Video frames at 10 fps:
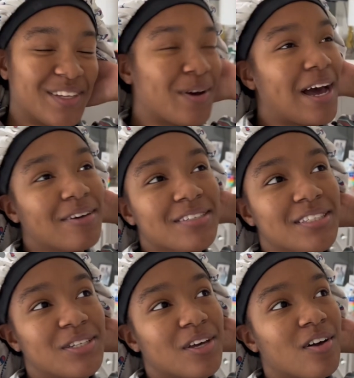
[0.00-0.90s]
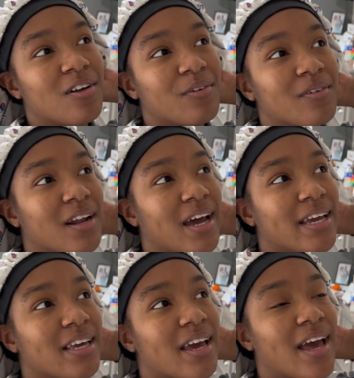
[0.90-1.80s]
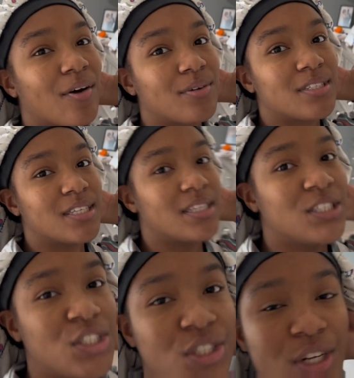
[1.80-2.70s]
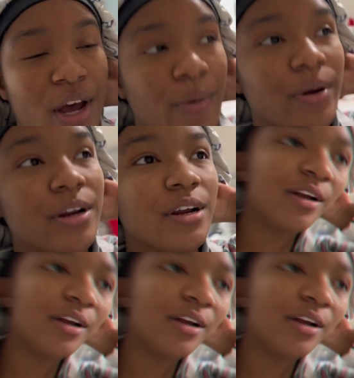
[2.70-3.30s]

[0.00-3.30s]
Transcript: So I will see y'all when I get out the shower.